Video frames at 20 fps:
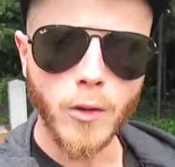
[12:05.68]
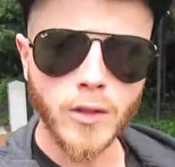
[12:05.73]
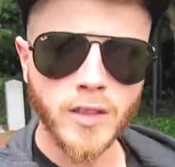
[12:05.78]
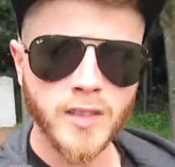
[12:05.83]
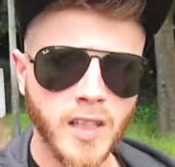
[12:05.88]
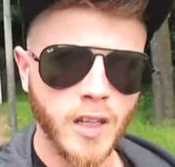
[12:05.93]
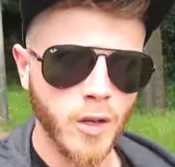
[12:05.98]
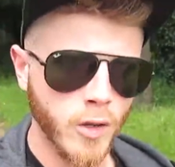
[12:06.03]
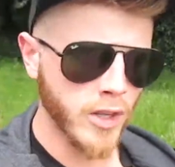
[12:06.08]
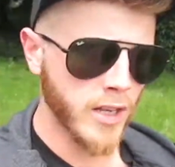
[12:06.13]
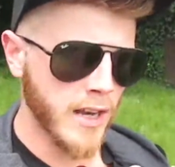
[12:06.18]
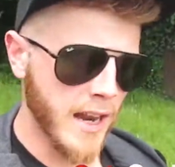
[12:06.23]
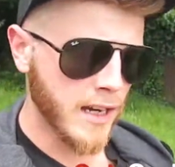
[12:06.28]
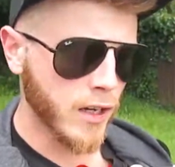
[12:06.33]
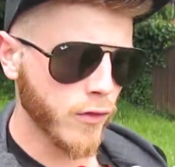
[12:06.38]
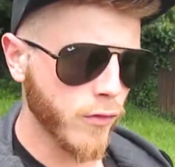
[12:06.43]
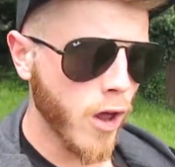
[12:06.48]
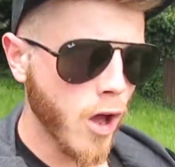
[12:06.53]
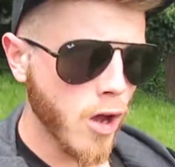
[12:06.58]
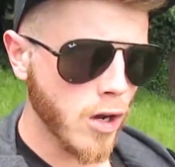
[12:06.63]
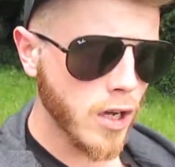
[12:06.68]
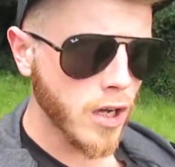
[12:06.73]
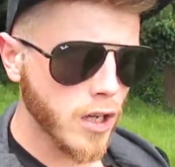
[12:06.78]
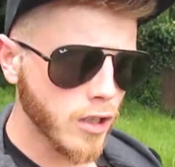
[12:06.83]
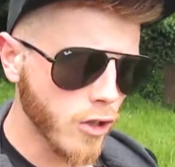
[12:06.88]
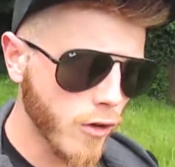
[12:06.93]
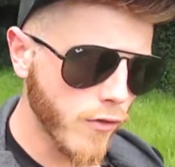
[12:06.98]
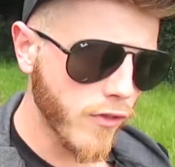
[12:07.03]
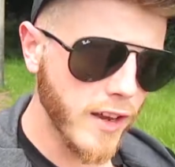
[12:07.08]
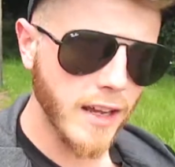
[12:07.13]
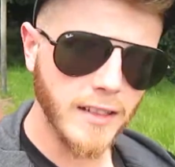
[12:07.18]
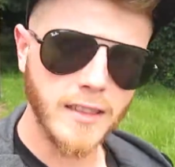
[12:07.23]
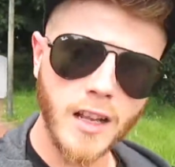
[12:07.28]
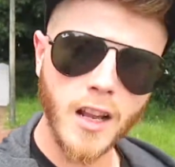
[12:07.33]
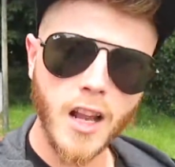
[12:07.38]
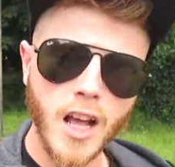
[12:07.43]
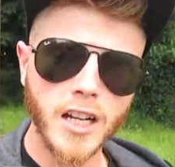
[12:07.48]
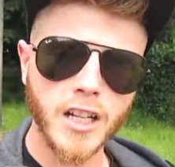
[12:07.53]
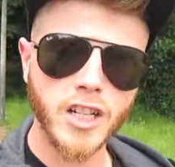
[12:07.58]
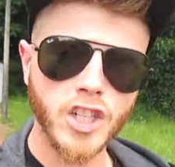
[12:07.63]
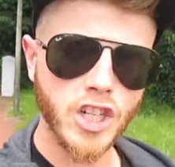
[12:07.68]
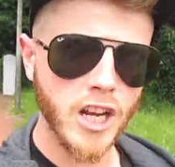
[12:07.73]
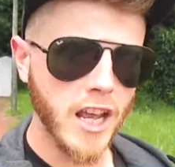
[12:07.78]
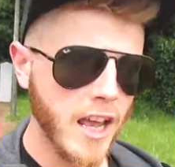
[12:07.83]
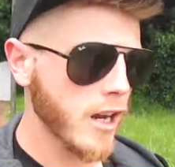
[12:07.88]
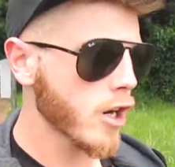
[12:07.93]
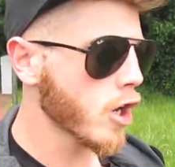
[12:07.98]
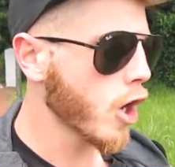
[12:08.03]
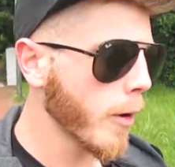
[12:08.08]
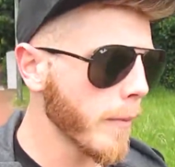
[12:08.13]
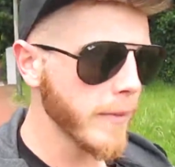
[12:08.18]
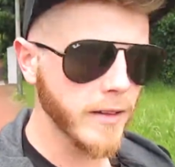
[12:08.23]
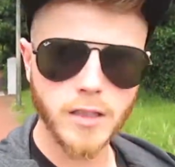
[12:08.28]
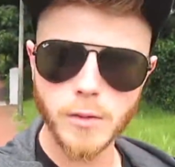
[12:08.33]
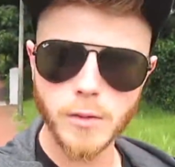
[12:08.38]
will see you in the next vlog. Don't forget to like, share, comment,